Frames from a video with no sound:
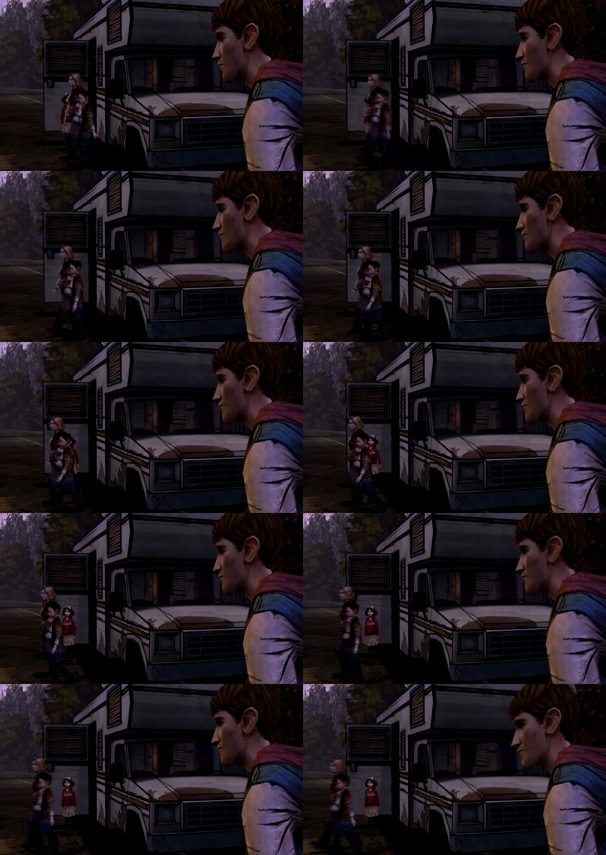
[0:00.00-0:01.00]

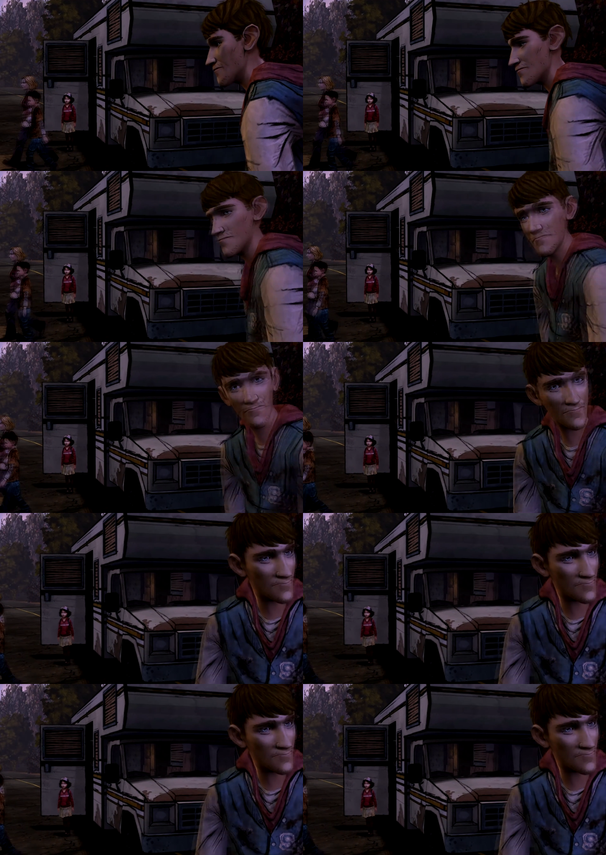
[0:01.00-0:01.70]
[no speech]